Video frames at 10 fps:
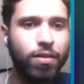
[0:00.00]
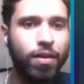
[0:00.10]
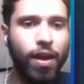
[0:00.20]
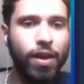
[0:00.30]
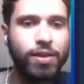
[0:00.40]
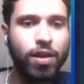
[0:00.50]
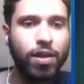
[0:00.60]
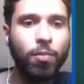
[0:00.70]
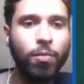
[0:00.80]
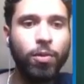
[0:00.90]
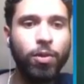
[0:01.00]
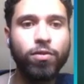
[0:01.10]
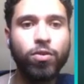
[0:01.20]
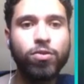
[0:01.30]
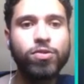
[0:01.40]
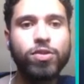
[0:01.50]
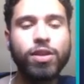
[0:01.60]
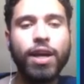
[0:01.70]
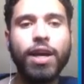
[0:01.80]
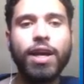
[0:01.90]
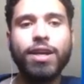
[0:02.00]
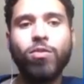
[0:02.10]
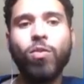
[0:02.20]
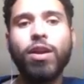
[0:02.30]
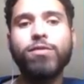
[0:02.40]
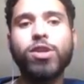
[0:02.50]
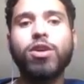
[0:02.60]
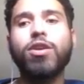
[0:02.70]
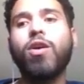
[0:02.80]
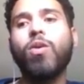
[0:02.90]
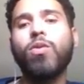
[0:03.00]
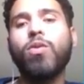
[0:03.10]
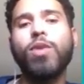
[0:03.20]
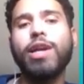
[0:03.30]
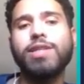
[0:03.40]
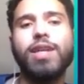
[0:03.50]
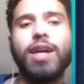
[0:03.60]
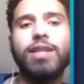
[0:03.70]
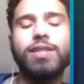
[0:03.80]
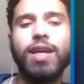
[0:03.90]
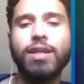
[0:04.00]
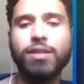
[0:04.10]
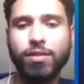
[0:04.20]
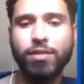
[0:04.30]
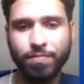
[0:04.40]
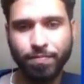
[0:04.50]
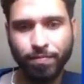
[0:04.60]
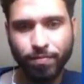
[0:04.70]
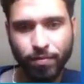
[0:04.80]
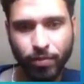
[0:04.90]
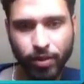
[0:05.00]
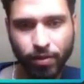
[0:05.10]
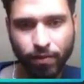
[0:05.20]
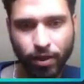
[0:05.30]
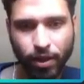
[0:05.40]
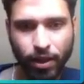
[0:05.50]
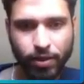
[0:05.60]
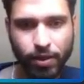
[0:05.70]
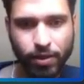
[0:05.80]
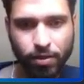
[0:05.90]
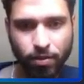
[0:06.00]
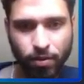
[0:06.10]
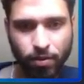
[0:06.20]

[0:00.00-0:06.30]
It's a couple of photos, and what I've done on the right side is that, let me see if I can access it.